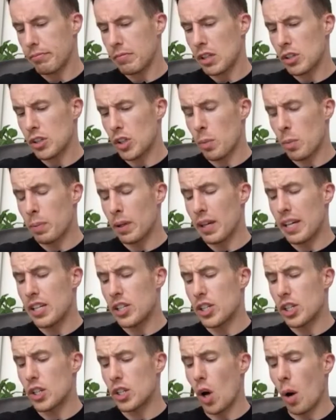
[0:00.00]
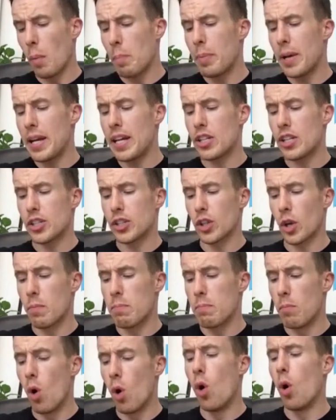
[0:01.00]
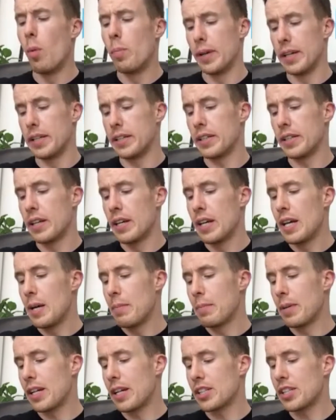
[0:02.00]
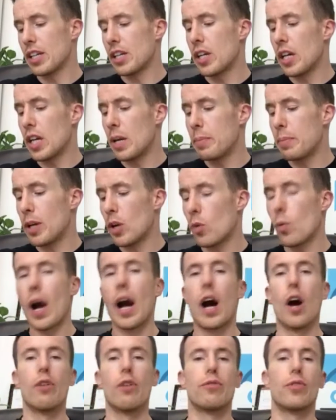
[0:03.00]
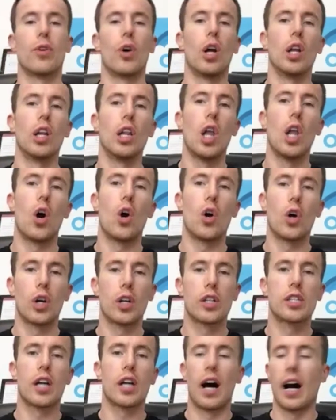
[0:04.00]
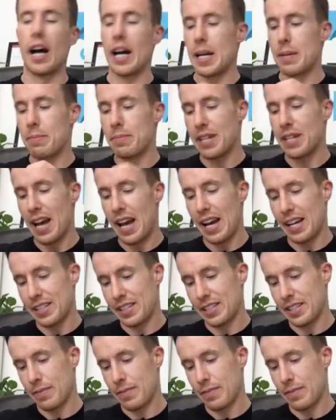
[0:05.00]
So please stop being so morbid, because they're going to be around for a long time yet.